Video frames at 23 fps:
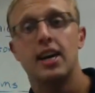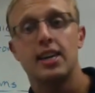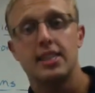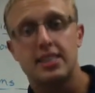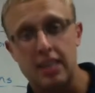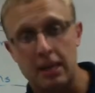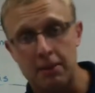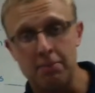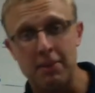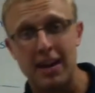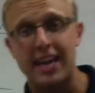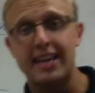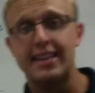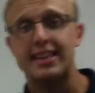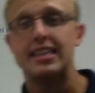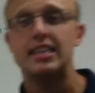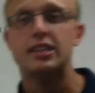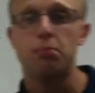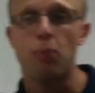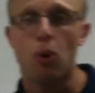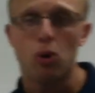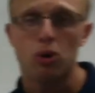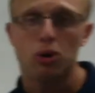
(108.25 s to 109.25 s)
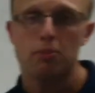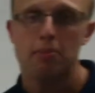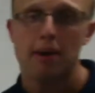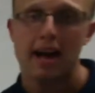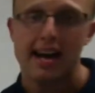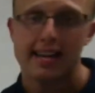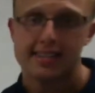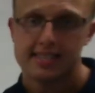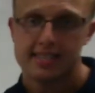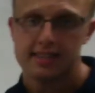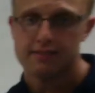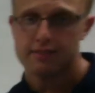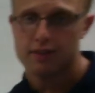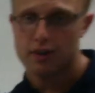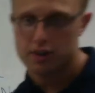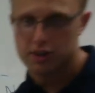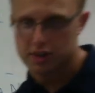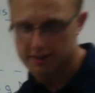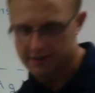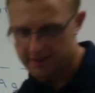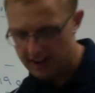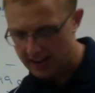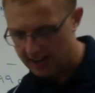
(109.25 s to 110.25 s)
to make these molar mass
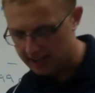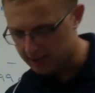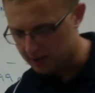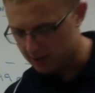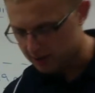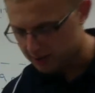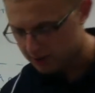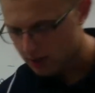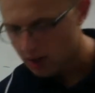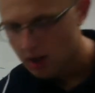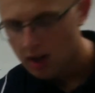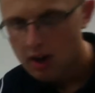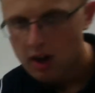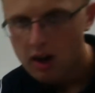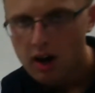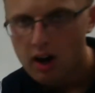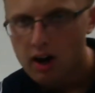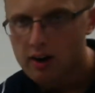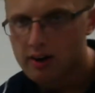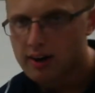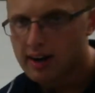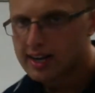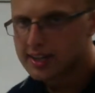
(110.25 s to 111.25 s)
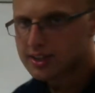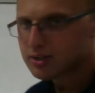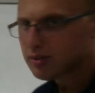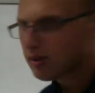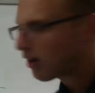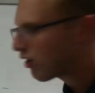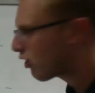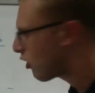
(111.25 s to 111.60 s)
conversion factors. All right, so I